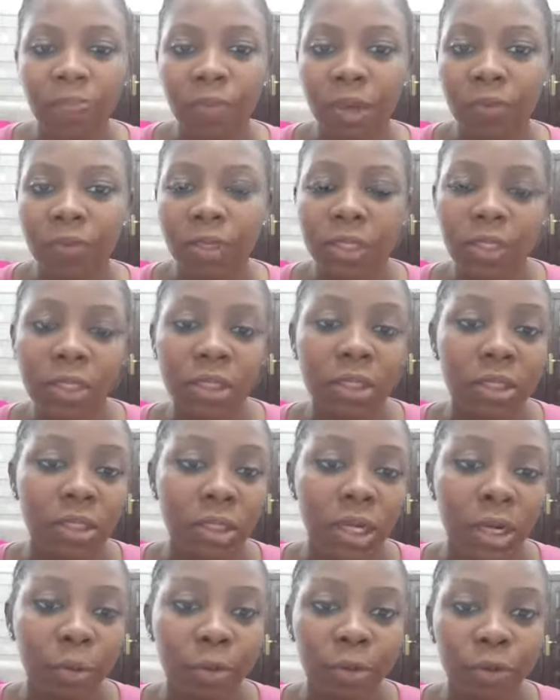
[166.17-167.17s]
by retailing
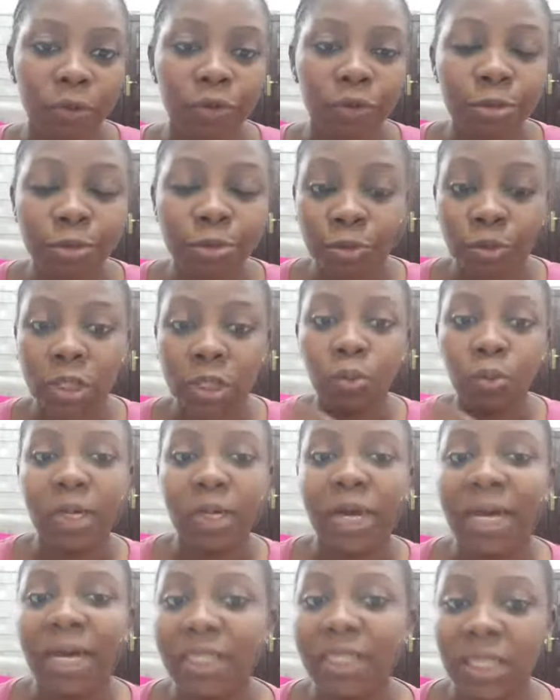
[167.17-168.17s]
designer perfumes, which is
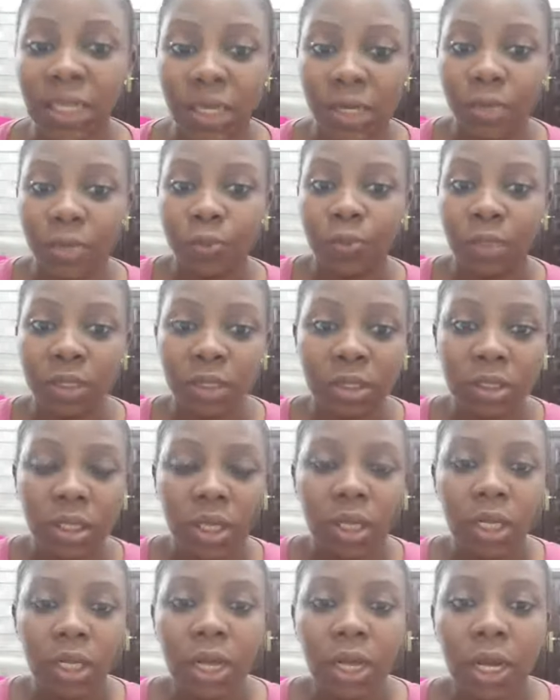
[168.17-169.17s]
what I started with
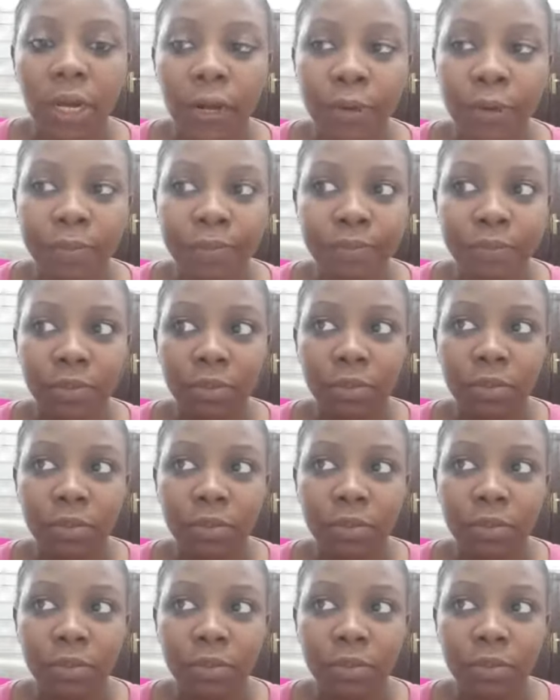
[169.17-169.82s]
9